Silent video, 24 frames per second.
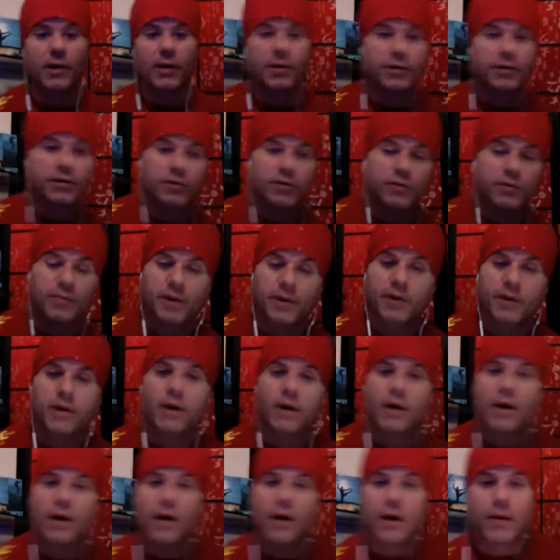issues, but
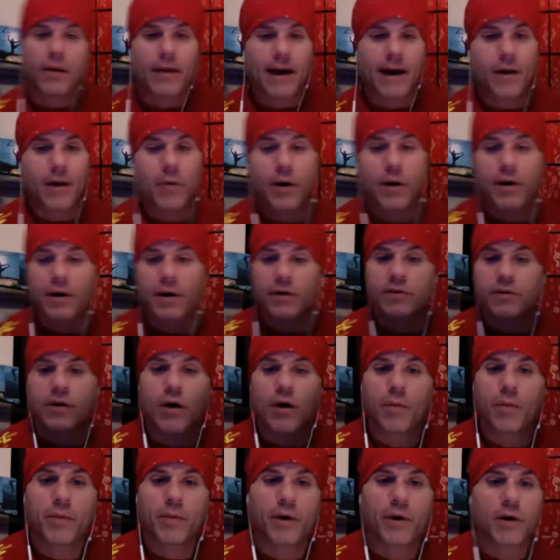that quote hits
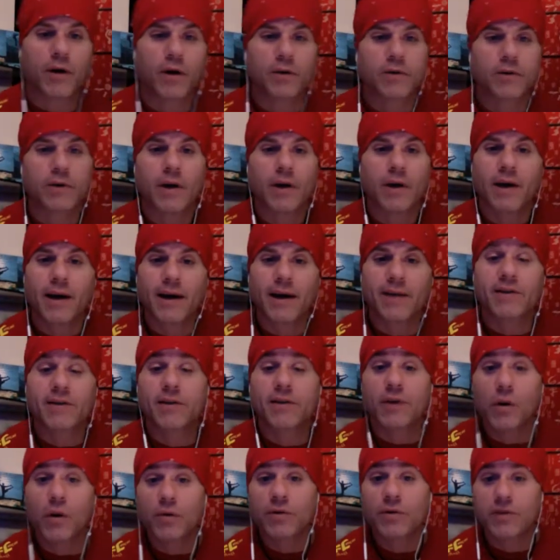home because it's
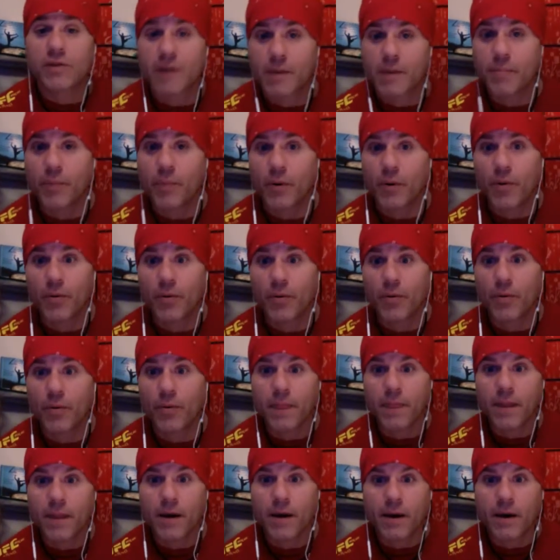so simple
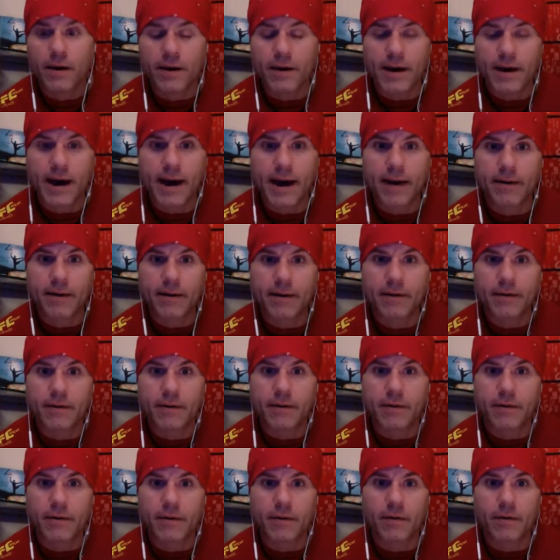yet
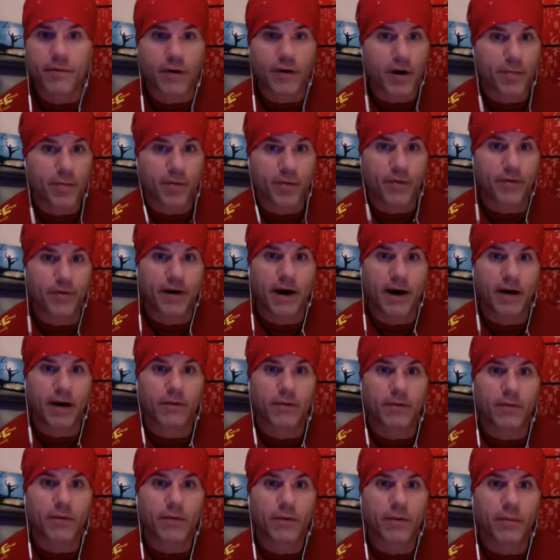very
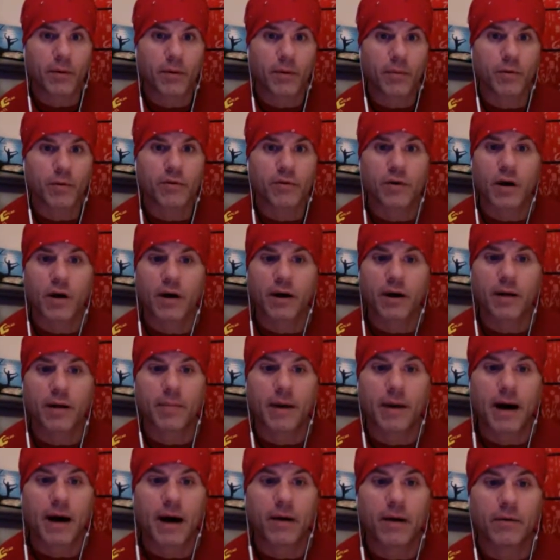profound. I mean, we're talking
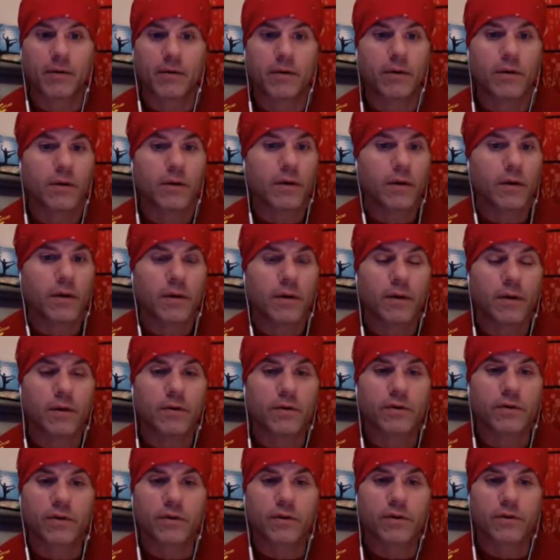about
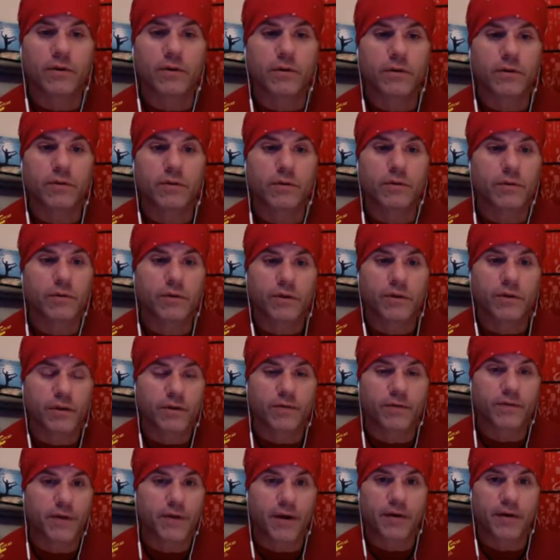just
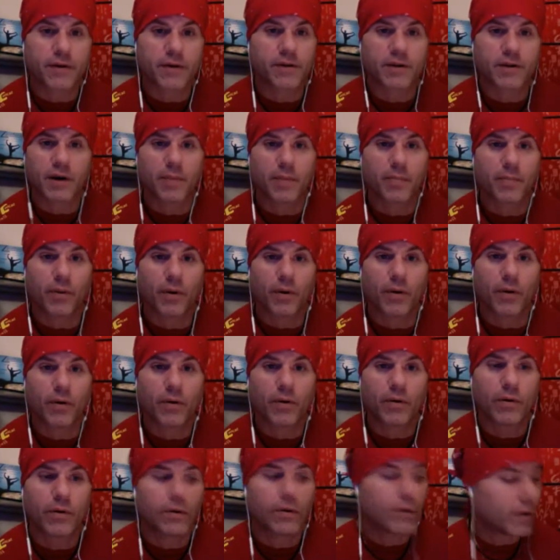very
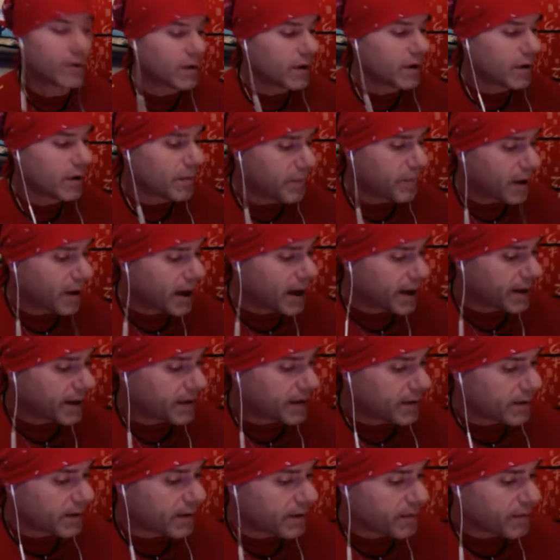simple but
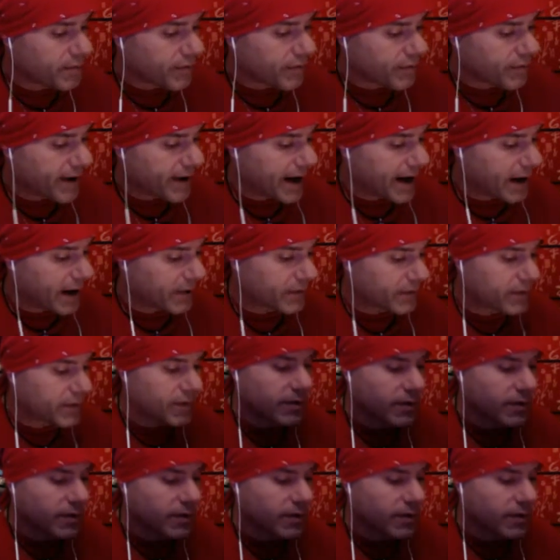profound.